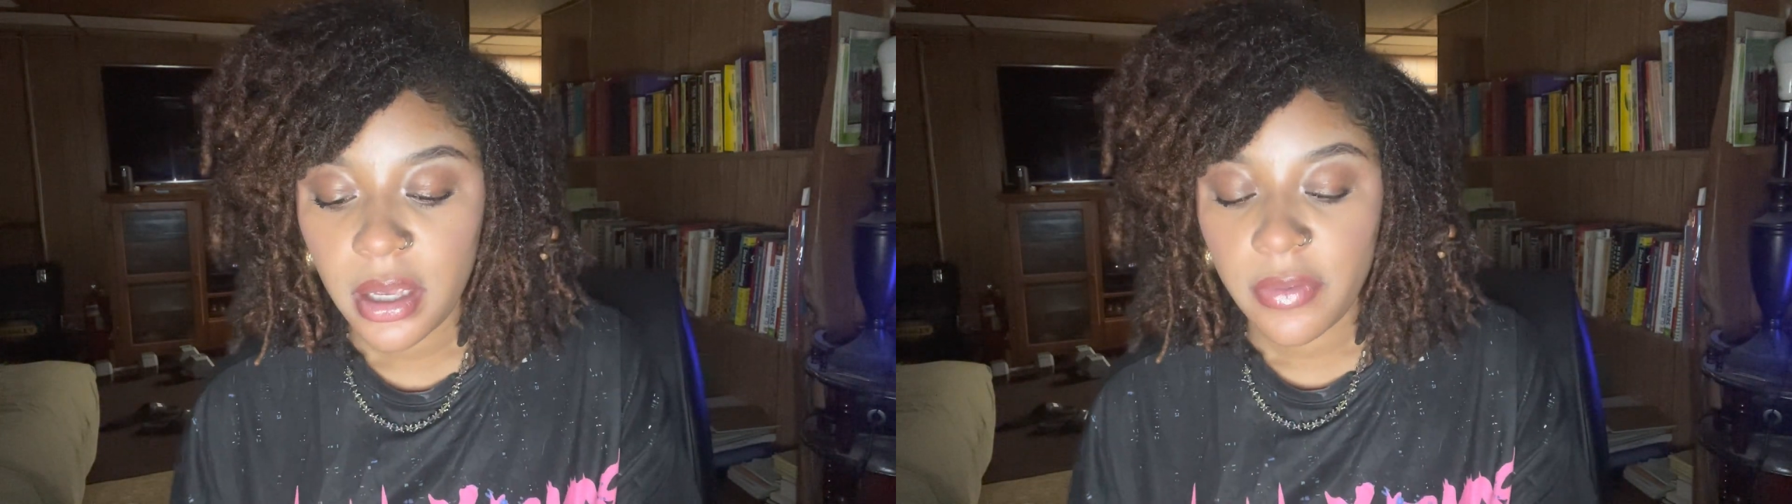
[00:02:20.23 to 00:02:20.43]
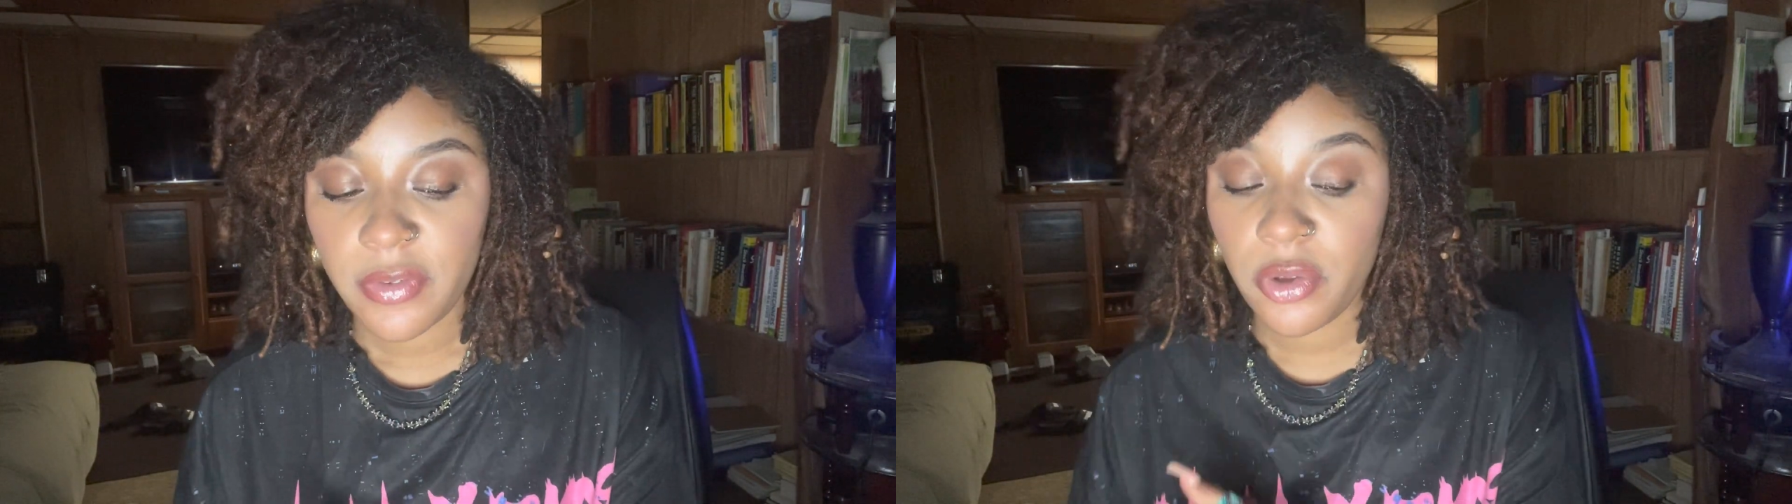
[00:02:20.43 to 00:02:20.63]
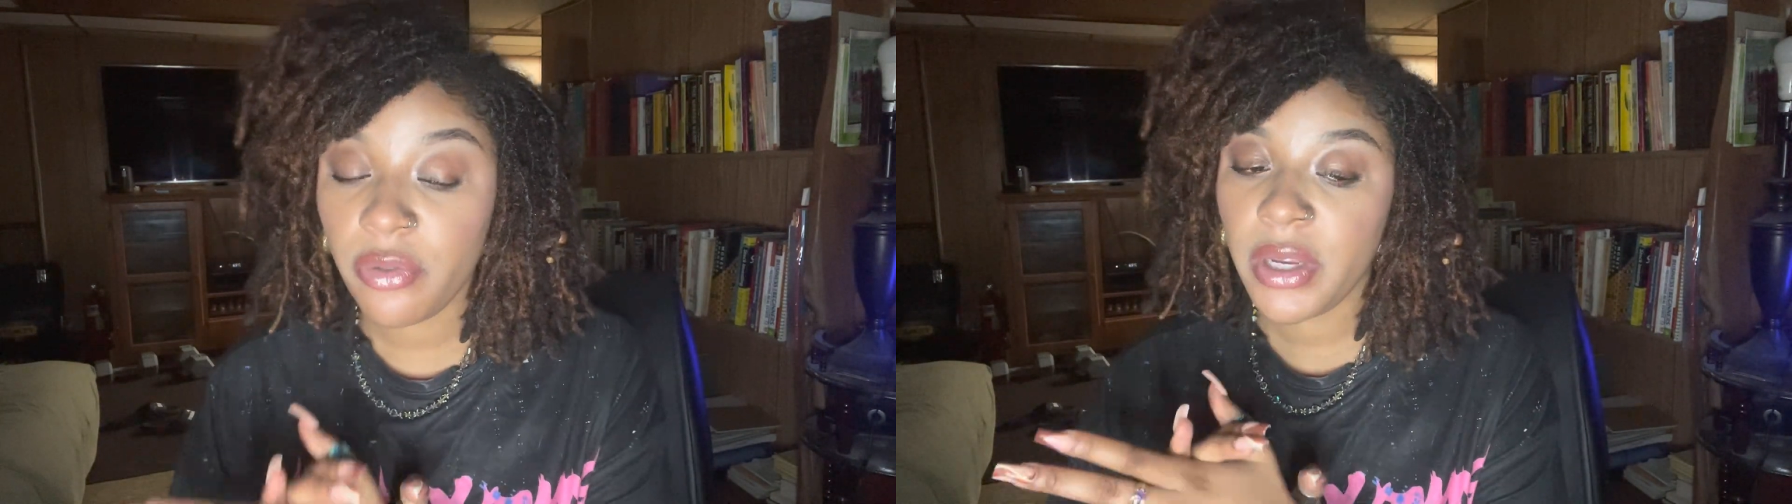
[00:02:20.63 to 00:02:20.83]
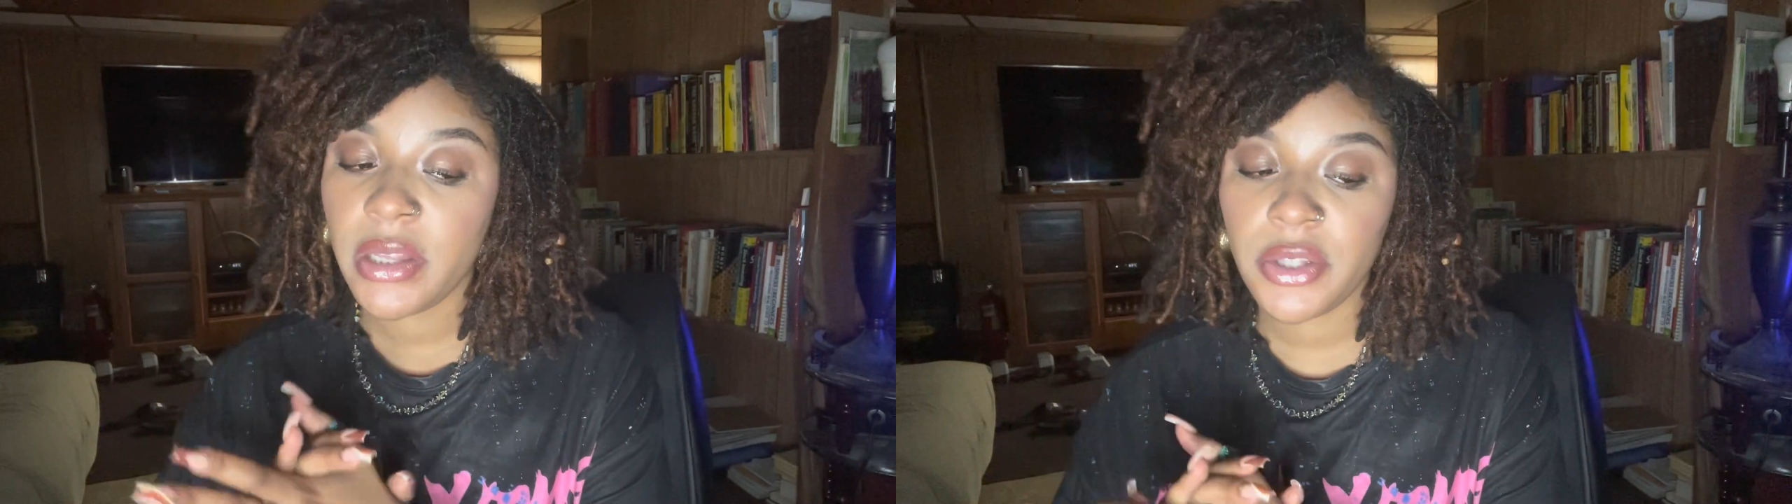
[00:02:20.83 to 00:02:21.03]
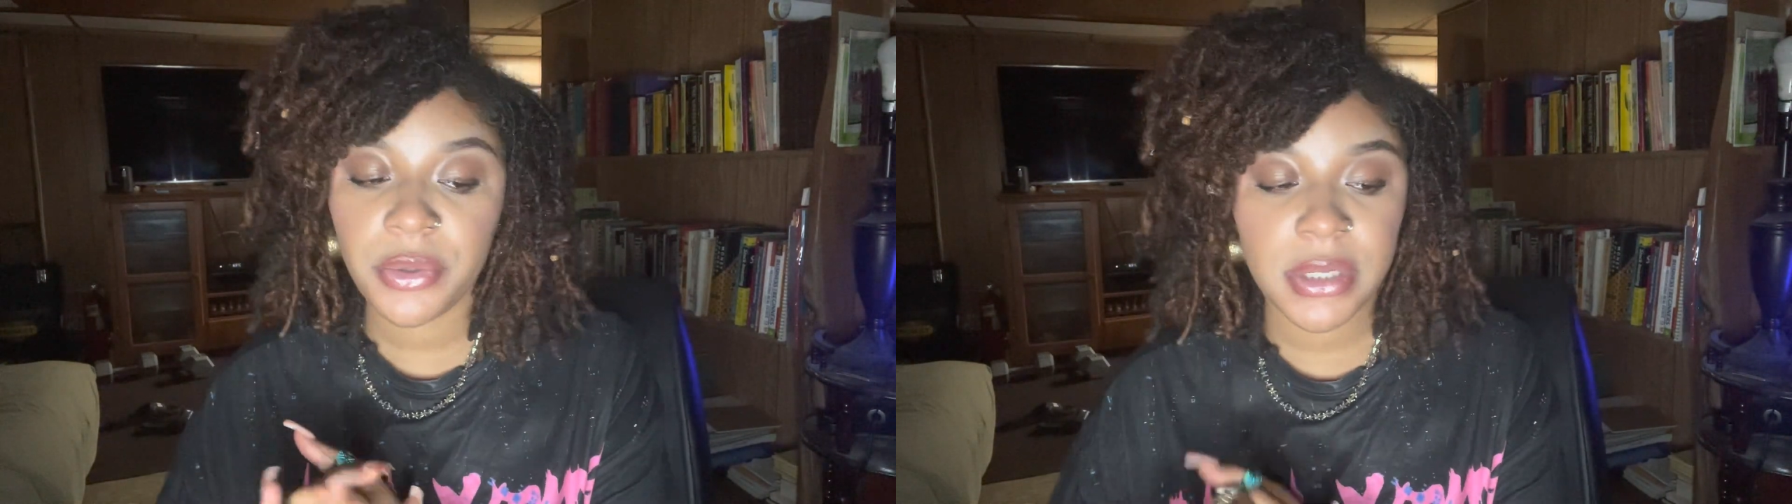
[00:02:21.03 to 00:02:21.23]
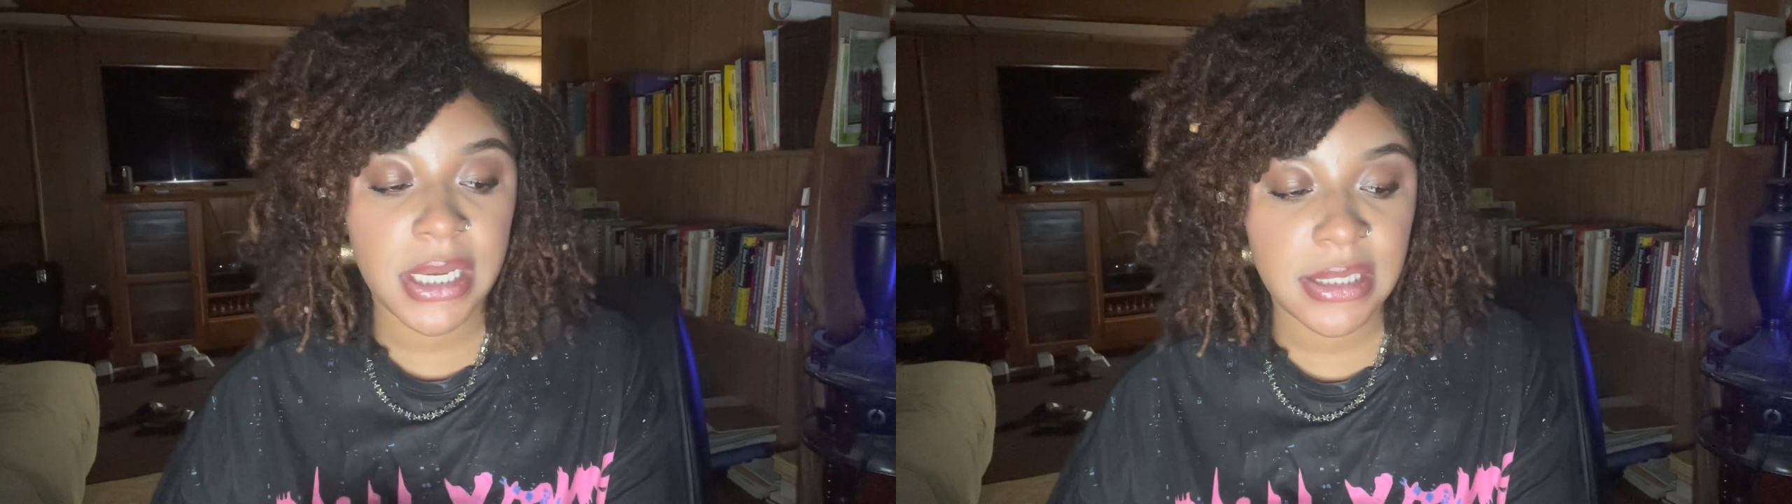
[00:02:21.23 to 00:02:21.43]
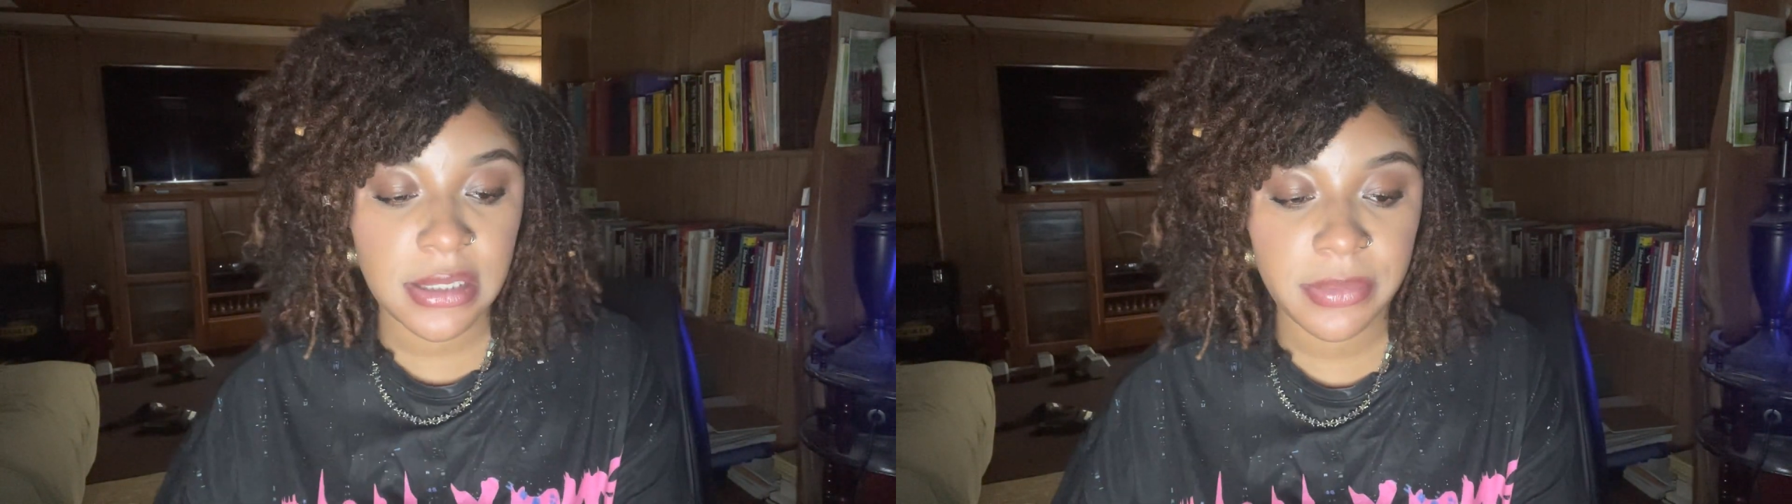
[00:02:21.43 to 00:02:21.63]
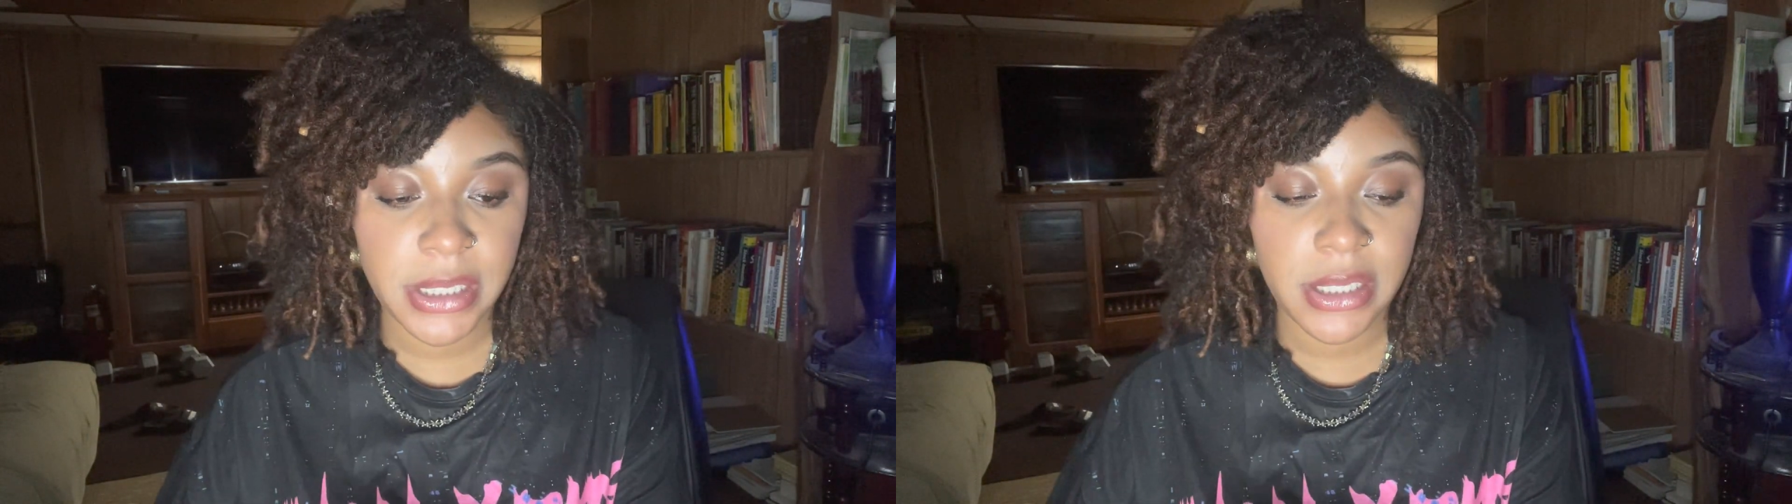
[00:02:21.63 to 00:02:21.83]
if you read the New Testament